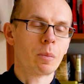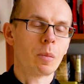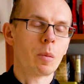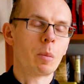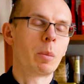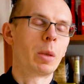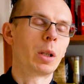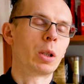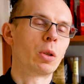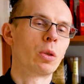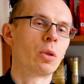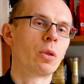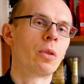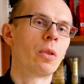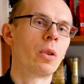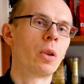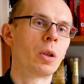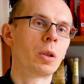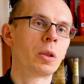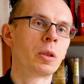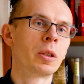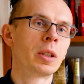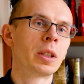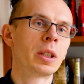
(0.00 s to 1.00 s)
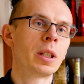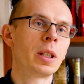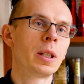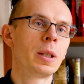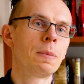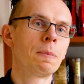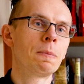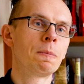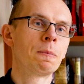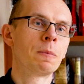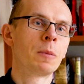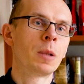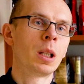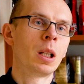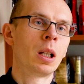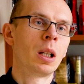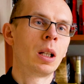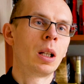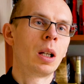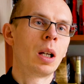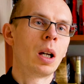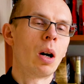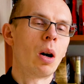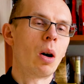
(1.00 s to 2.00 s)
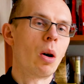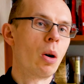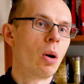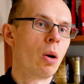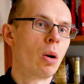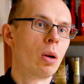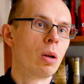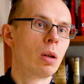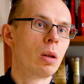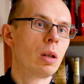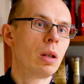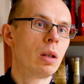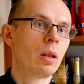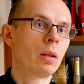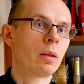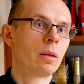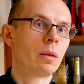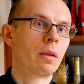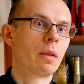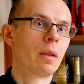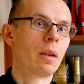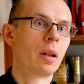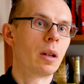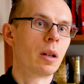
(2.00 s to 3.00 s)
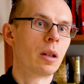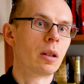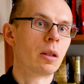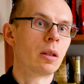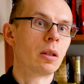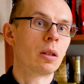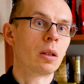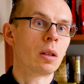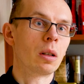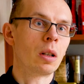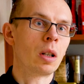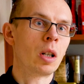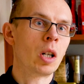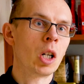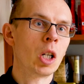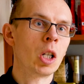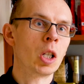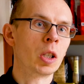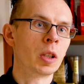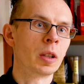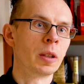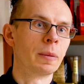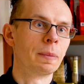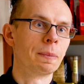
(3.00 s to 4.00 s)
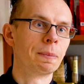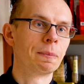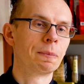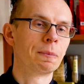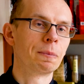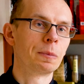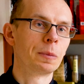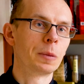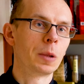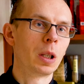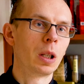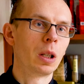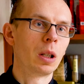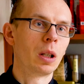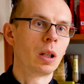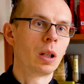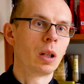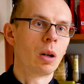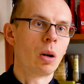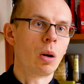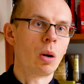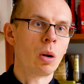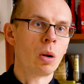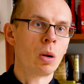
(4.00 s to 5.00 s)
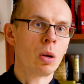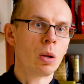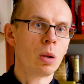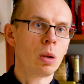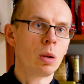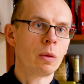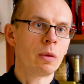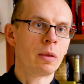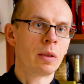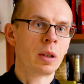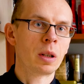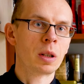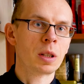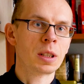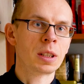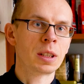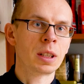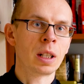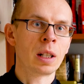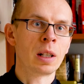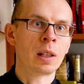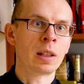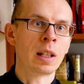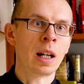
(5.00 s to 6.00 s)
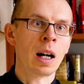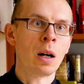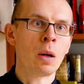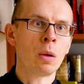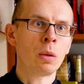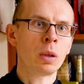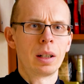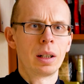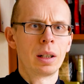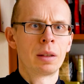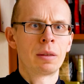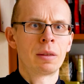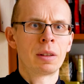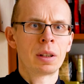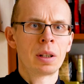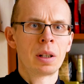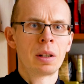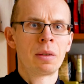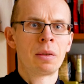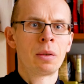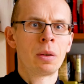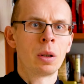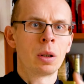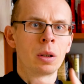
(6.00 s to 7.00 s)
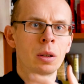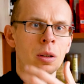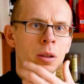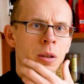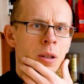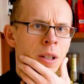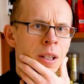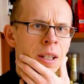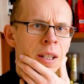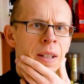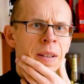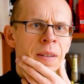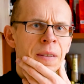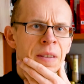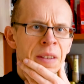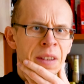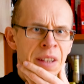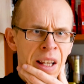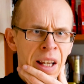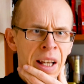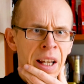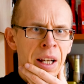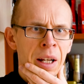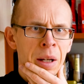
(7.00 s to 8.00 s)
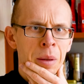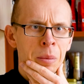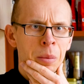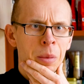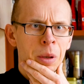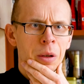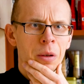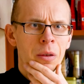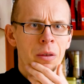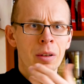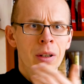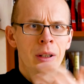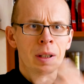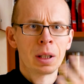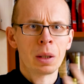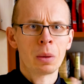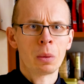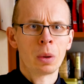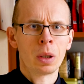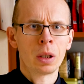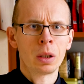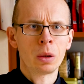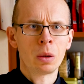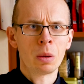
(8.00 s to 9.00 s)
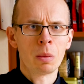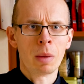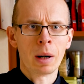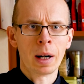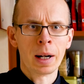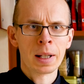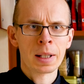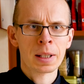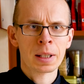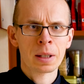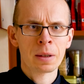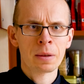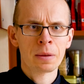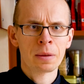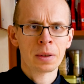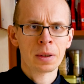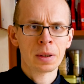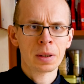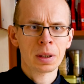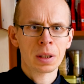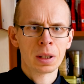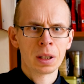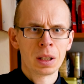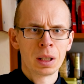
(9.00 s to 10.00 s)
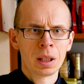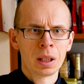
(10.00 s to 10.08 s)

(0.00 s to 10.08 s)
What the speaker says: But unfortunately, all were gone. All were sold out. And then I thought, damn, when I want to buy something,